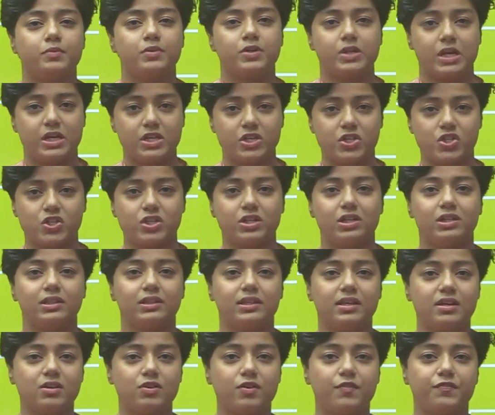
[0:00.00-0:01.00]
traditional
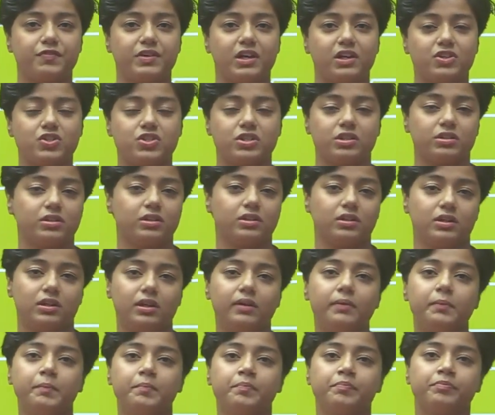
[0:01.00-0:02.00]
thing of
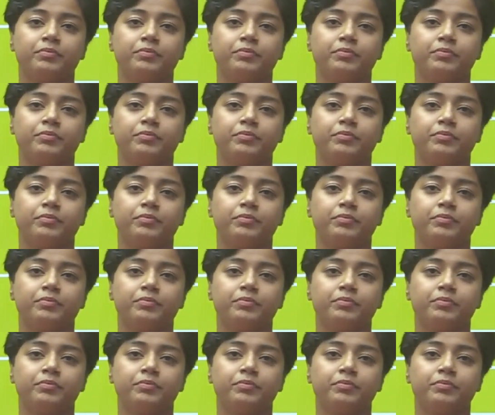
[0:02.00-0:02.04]
Yakshaganga,